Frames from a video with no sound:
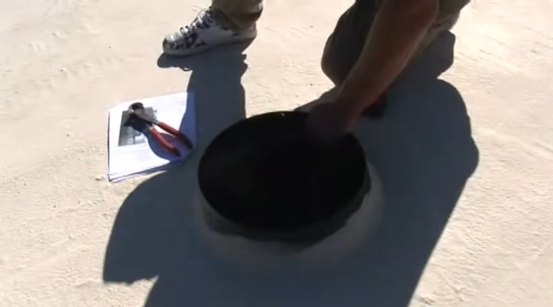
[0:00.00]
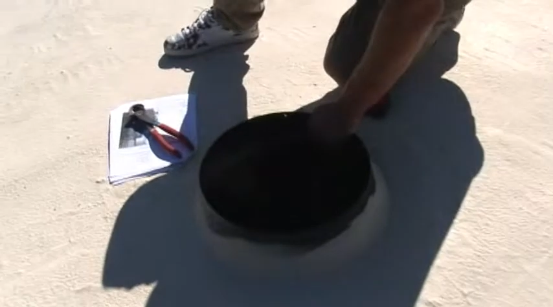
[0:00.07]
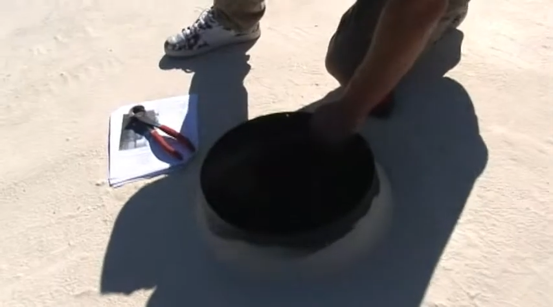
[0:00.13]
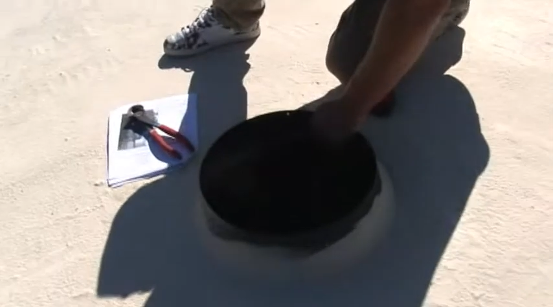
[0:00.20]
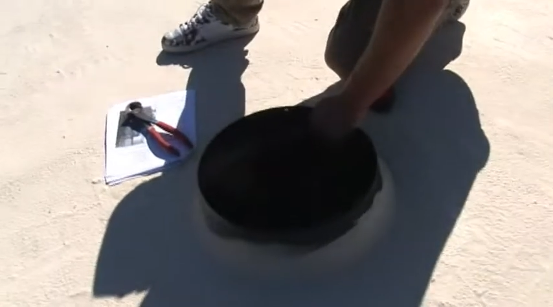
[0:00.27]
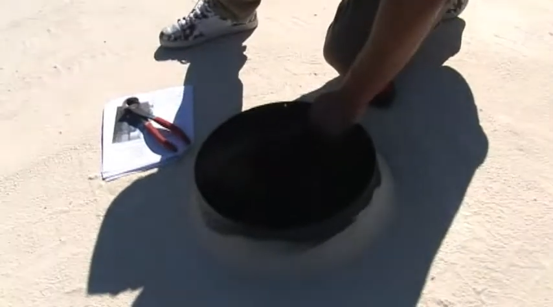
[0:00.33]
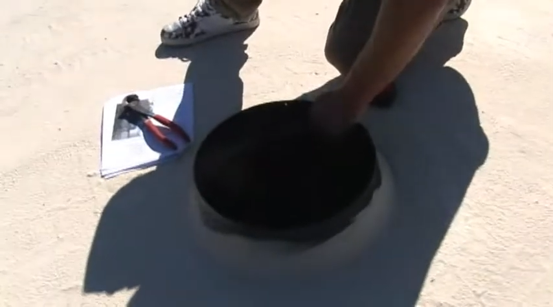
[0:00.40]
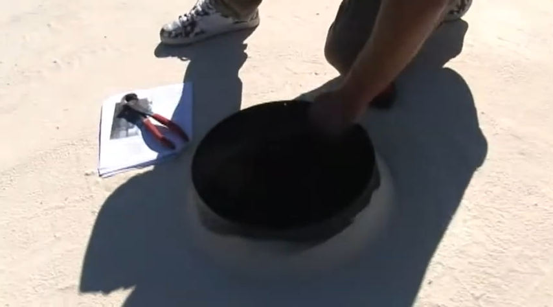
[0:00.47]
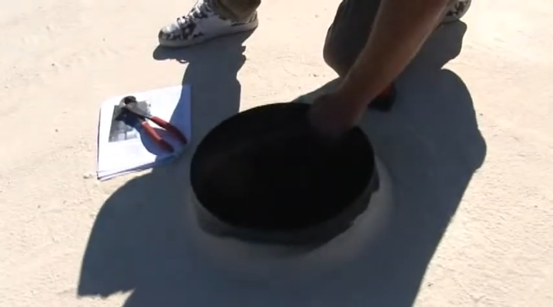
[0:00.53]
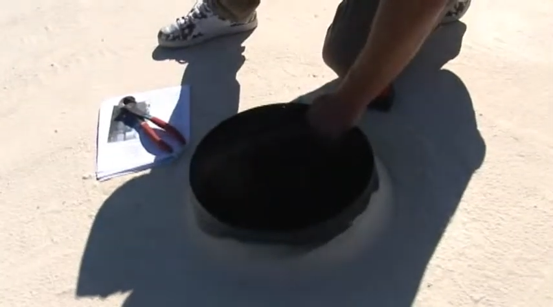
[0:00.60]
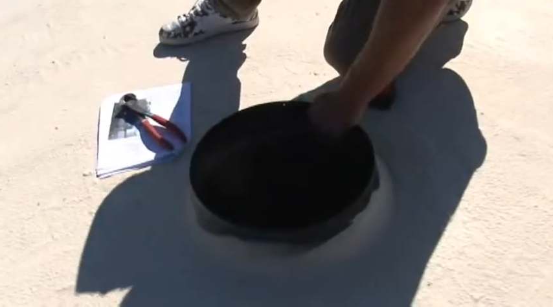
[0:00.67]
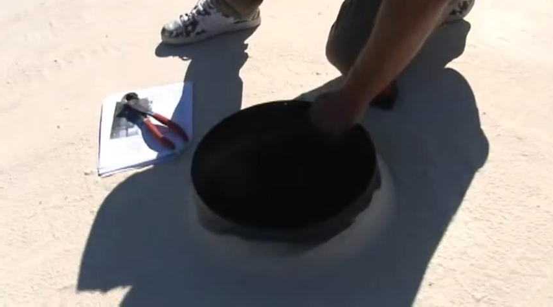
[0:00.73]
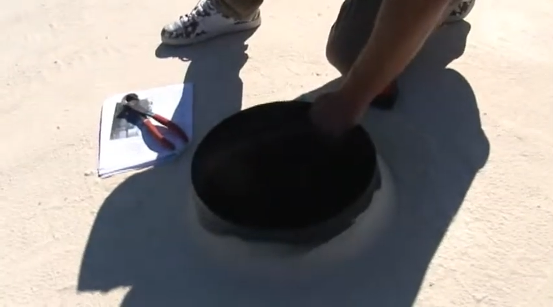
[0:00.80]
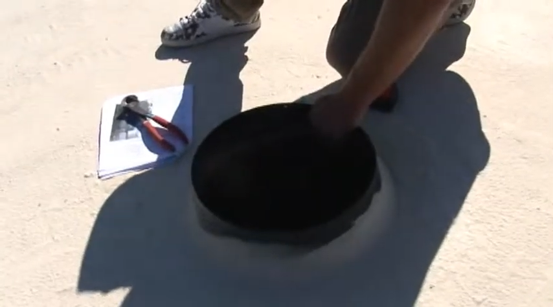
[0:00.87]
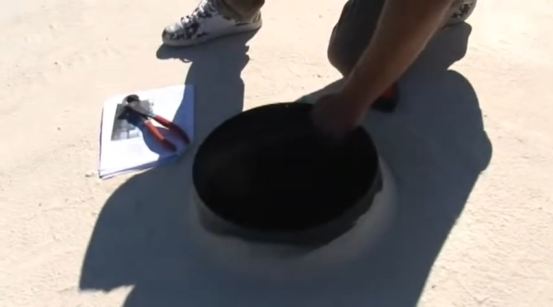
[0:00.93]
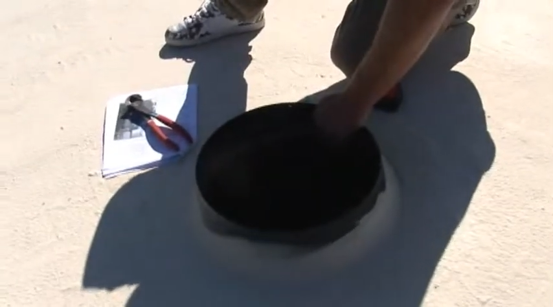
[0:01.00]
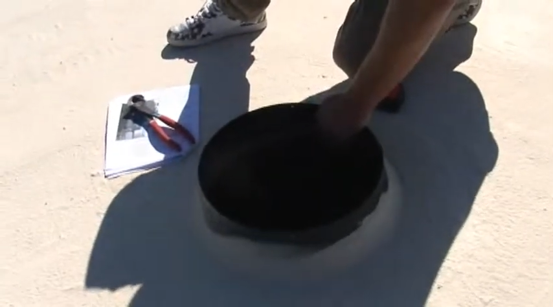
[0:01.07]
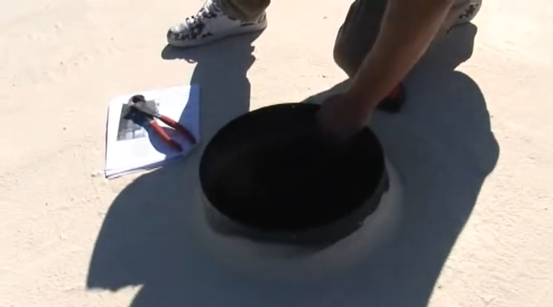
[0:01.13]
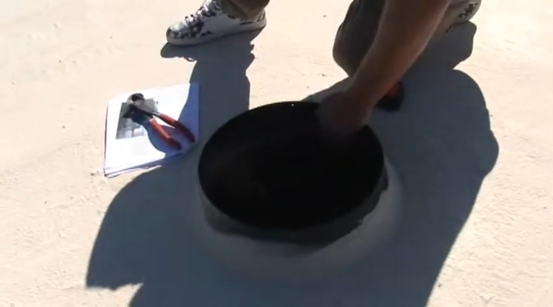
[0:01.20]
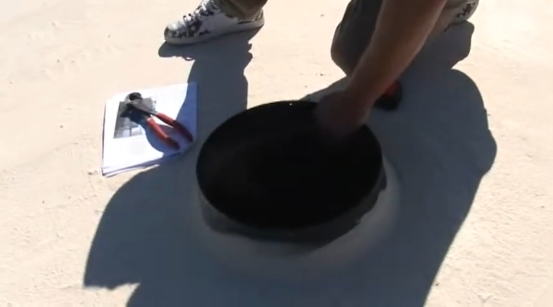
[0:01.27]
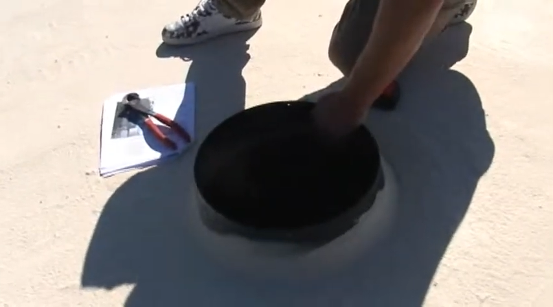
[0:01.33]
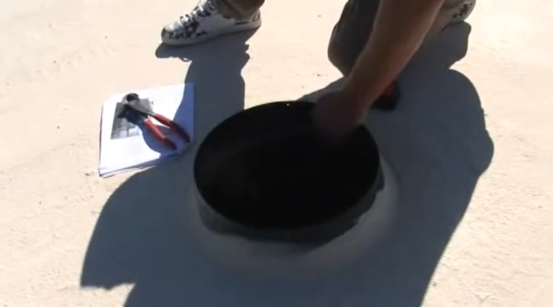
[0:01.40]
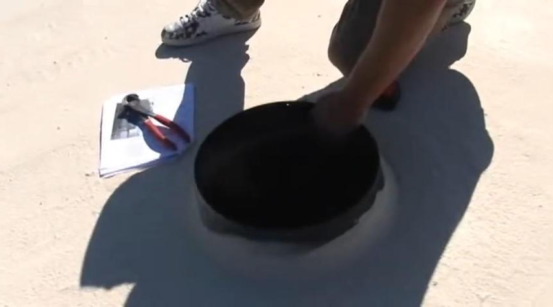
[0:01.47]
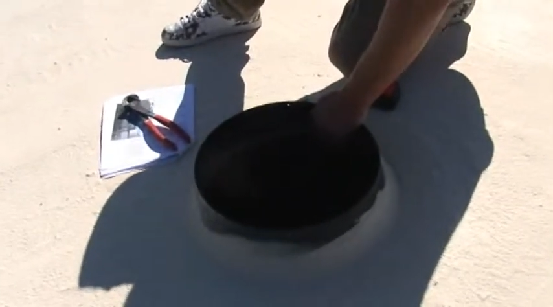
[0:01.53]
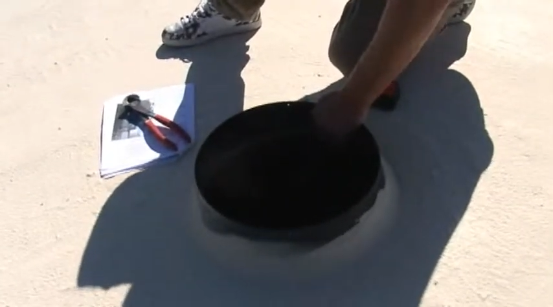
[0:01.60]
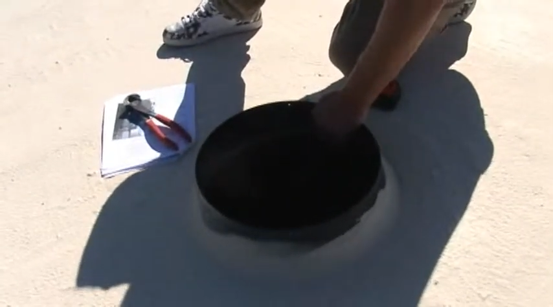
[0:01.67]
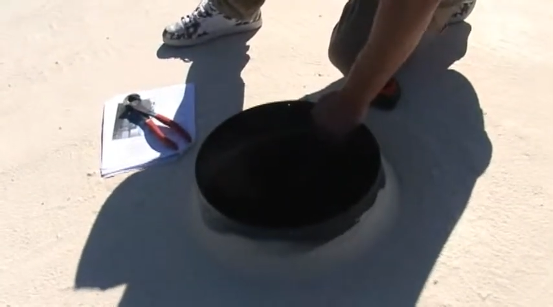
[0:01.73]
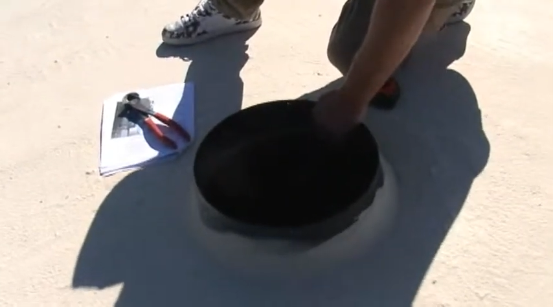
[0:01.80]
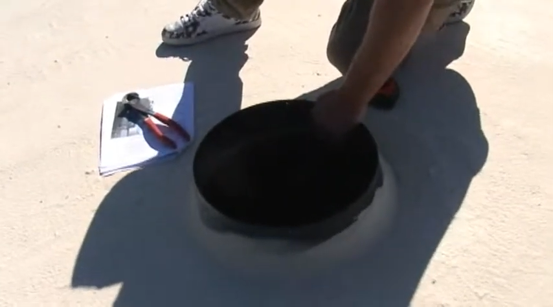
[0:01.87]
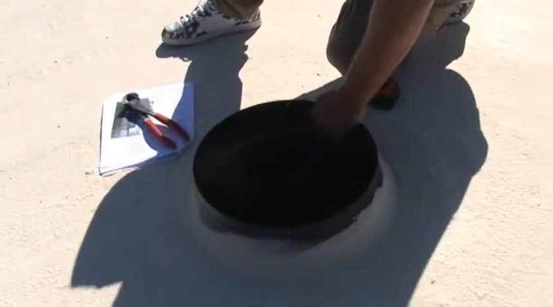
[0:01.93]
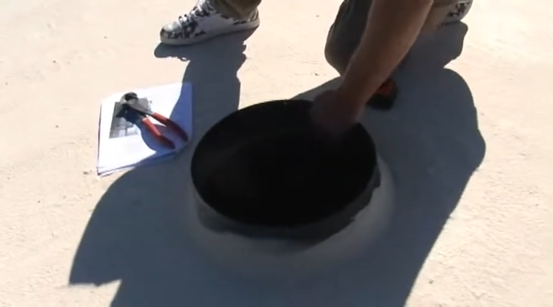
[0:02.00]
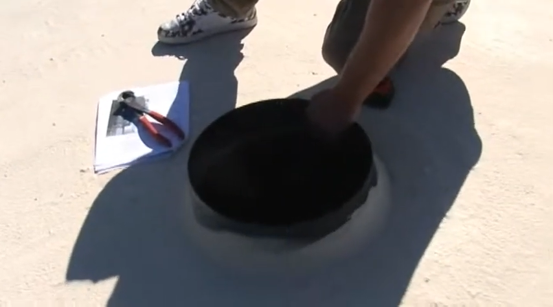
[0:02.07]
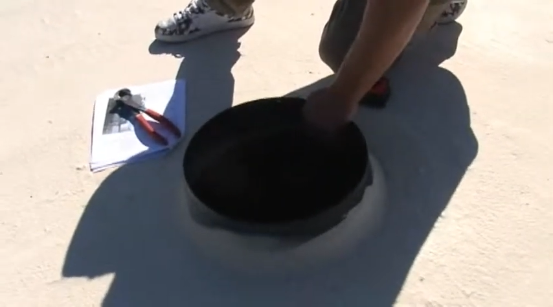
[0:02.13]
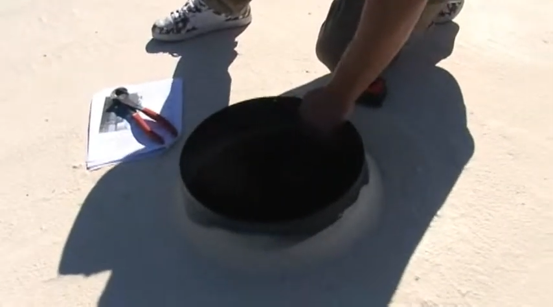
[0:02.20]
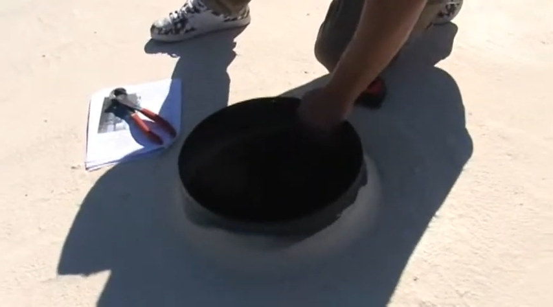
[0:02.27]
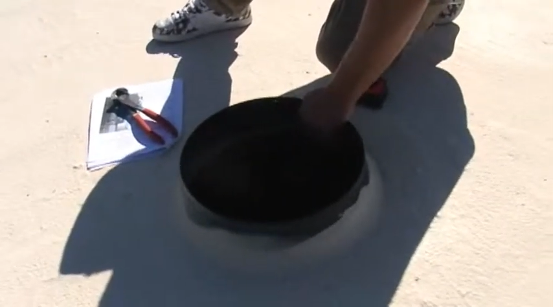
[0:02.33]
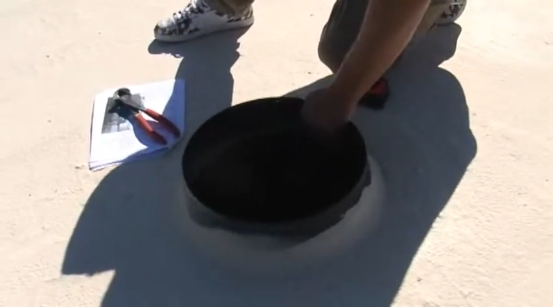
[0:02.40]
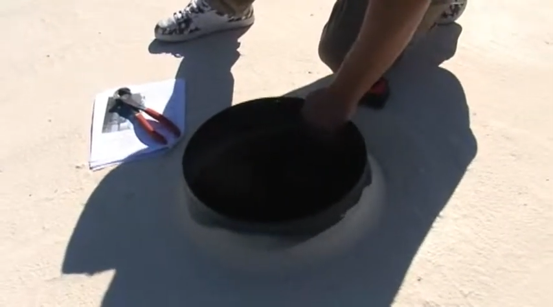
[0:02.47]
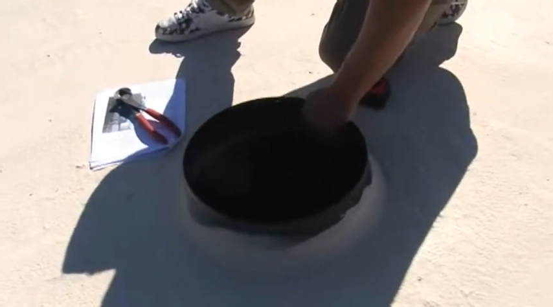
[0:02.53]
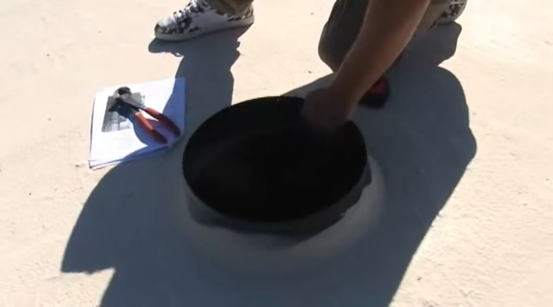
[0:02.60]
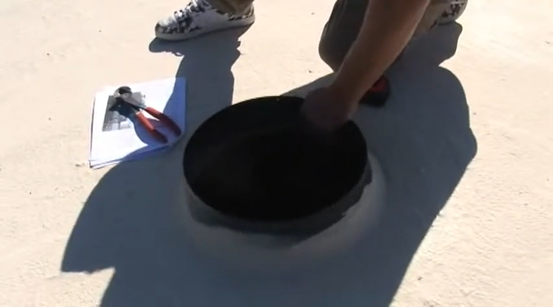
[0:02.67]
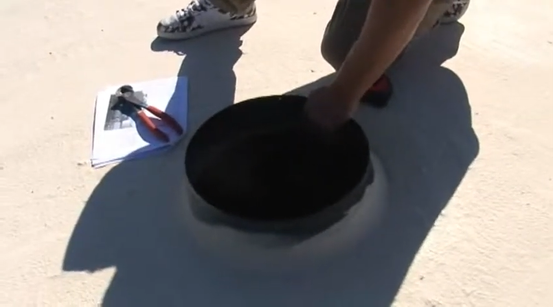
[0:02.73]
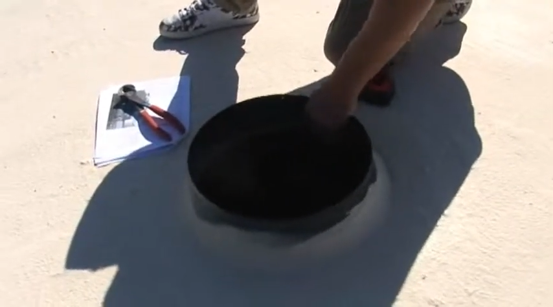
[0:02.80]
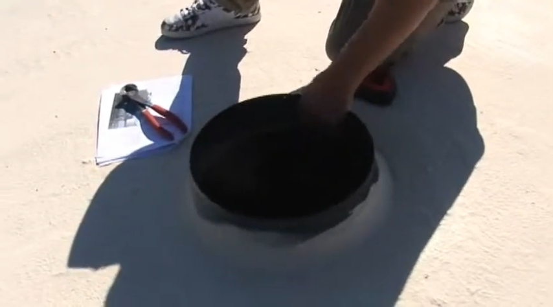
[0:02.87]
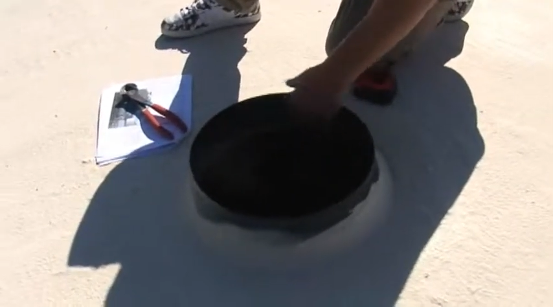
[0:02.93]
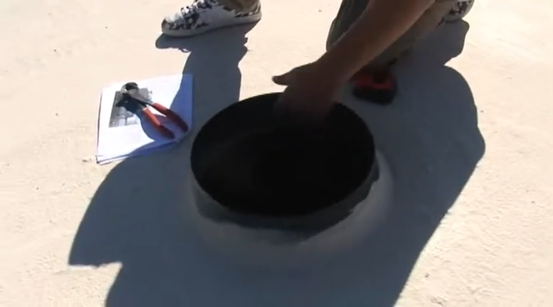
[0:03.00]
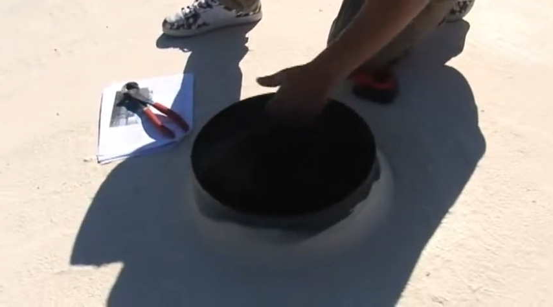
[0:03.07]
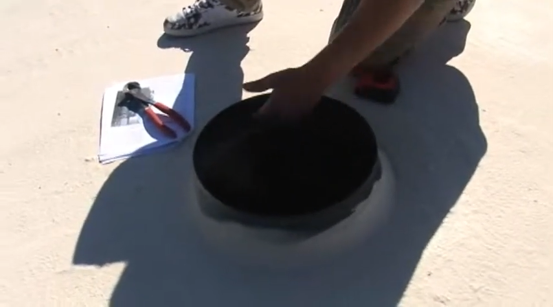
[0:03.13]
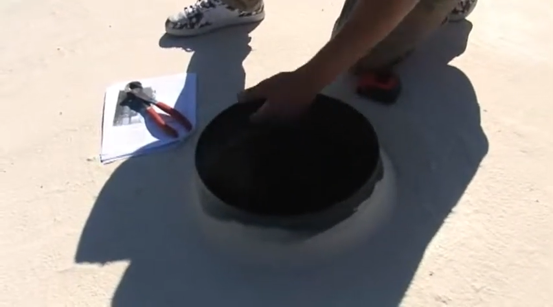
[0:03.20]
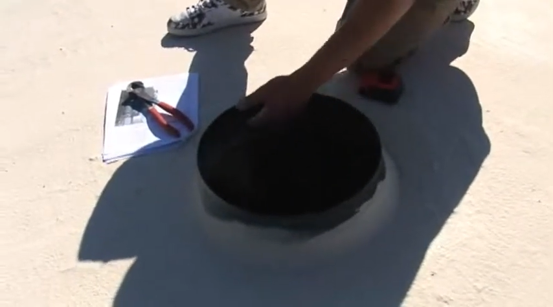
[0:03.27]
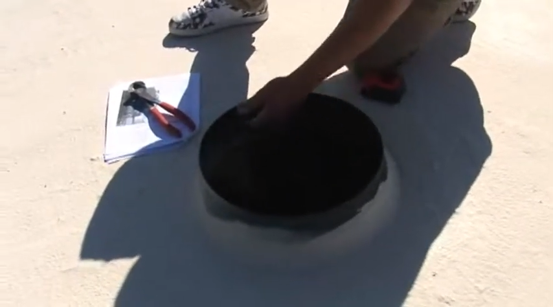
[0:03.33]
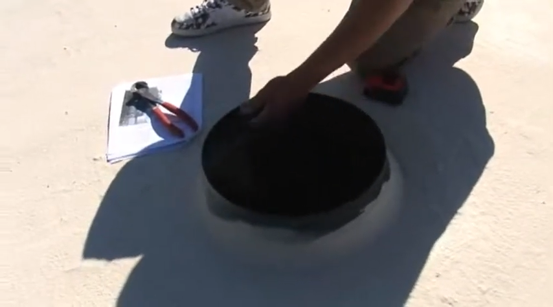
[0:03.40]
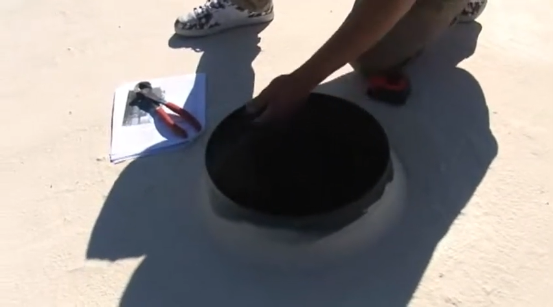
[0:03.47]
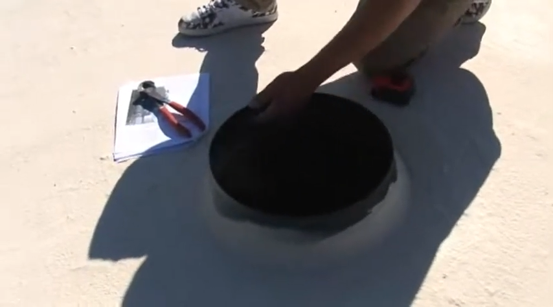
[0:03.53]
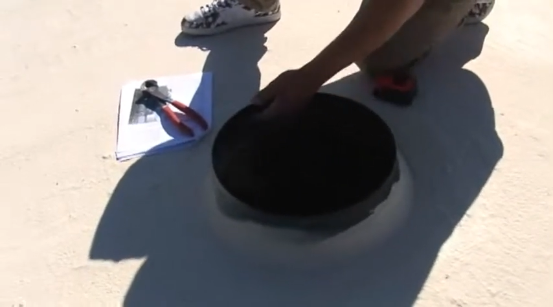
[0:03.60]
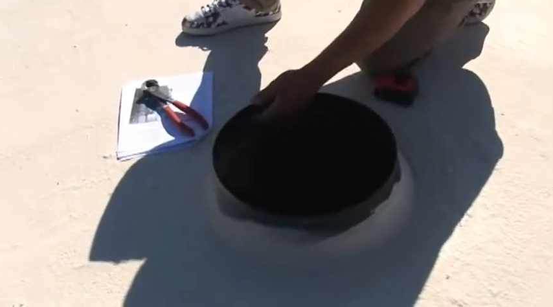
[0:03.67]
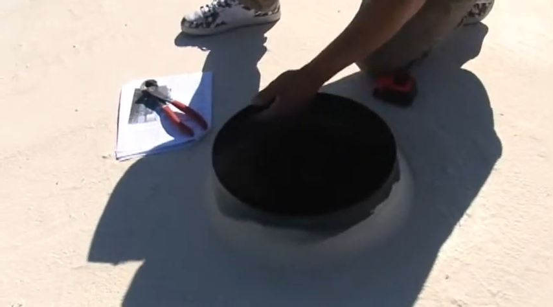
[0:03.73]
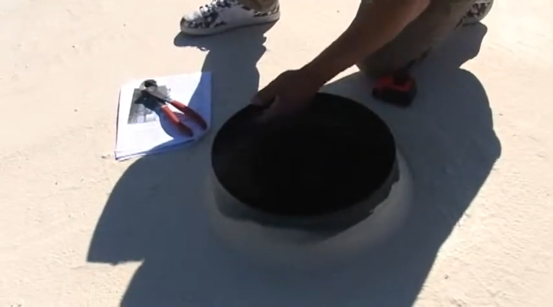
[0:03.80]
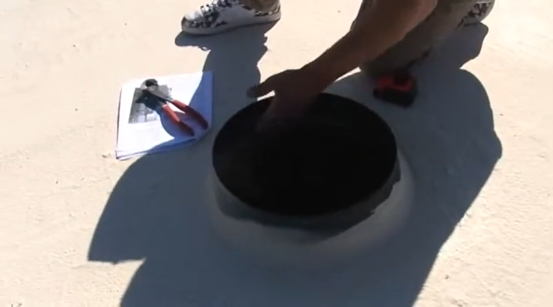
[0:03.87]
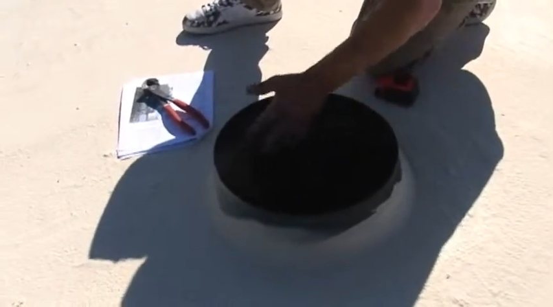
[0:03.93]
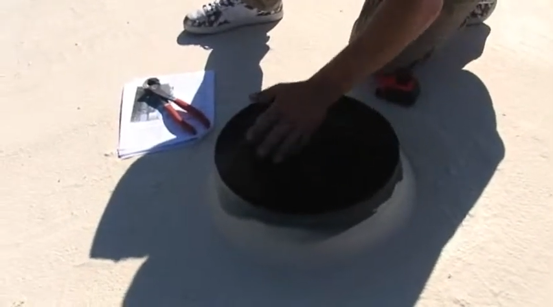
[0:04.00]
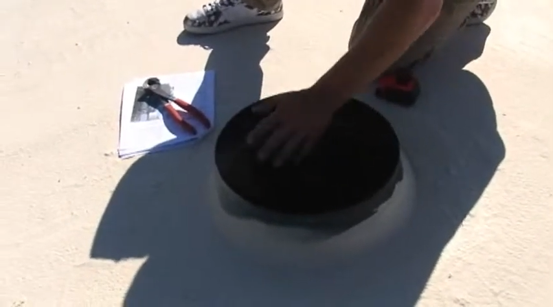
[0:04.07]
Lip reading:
Nobody's mouth can be seen.